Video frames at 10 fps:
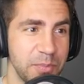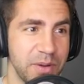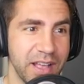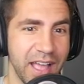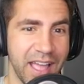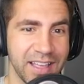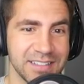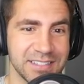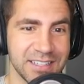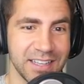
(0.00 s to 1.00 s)
But
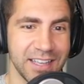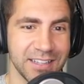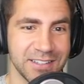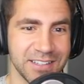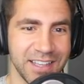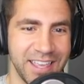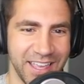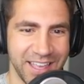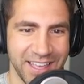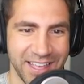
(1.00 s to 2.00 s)
guys, it's
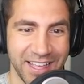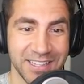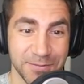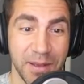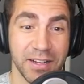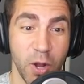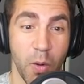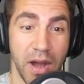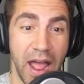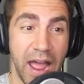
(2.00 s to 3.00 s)
it's been
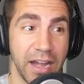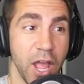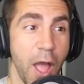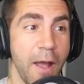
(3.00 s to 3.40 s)
going on